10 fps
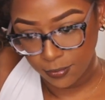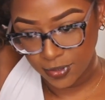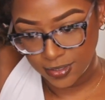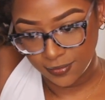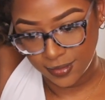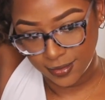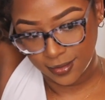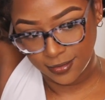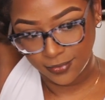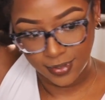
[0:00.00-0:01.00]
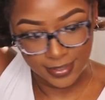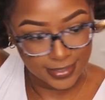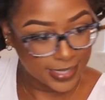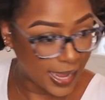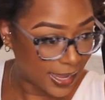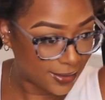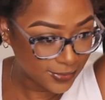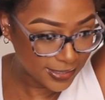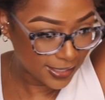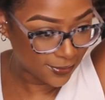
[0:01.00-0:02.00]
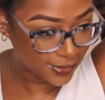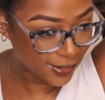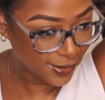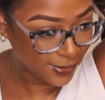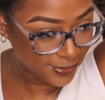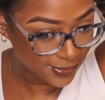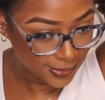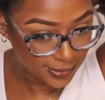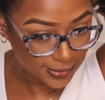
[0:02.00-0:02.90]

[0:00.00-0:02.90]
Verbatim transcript: Must have did this really tight. What's going on?